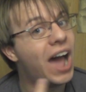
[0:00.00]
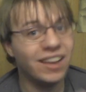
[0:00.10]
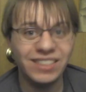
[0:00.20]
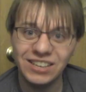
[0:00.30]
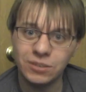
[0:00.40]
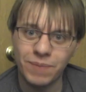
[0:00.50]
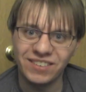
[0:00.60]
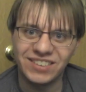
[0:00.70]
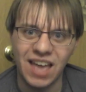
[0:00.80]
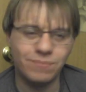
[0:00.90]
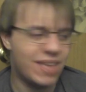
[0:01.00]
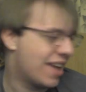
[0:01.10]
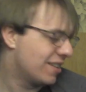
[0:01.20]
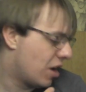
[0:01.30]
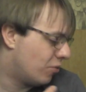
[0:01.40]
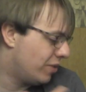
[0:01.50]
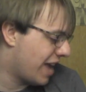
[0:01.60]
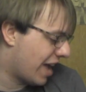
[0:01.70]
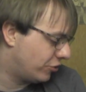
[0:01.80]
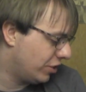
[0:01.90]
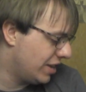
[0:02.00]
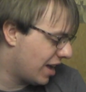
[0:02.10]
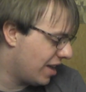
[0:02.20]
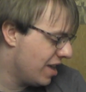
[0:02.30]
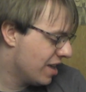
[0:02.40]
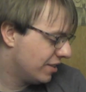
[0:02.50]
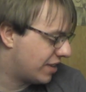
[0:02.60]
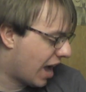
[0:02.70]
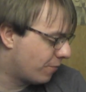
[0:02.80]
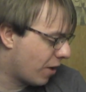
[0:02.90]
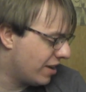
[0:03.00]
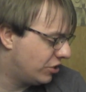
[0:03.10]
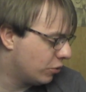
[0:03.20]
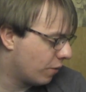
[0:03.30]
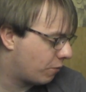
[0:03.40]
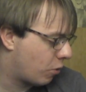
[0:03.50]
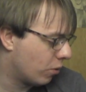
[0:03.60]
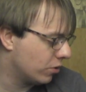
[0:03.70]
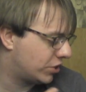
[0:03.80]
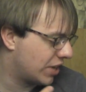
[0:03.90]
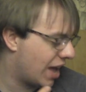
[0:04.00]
I think it's about time that we actually dive right into, of course,